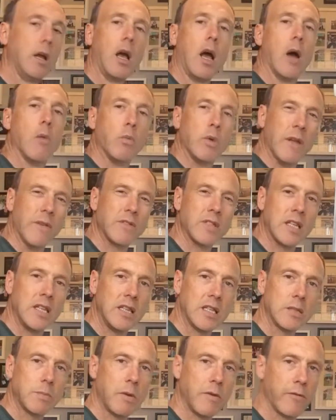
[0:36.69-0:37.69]
And we have seen
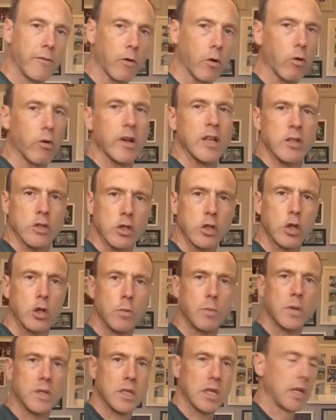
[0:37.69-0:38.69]
this before in two
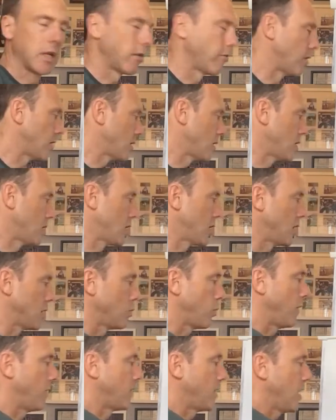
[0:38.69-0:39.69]
particular instances.
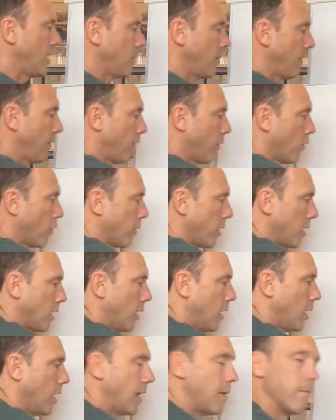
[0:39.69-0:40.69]
We've seen it before
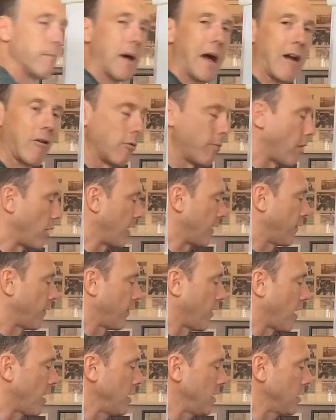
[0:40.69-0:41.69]
in parabolic
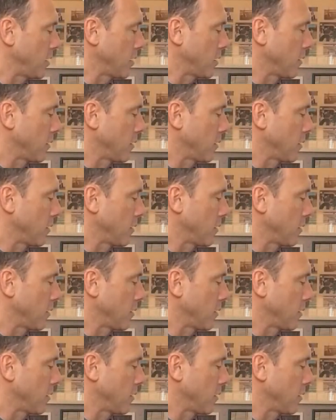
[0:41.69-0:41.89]
flight.